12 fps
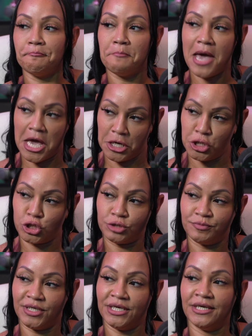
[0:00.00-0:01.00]

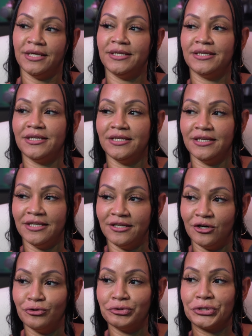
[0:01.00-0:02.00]
management and
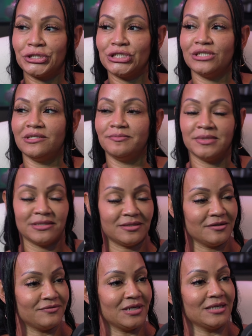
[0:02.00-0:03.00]
ownership and
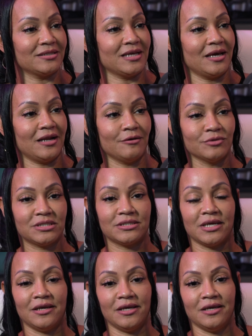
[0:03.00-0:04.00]
stuff like that. I would
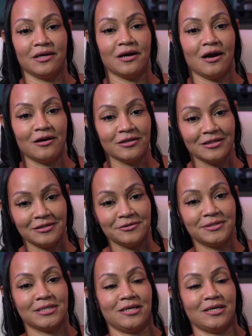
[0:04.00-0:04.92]
say Carlos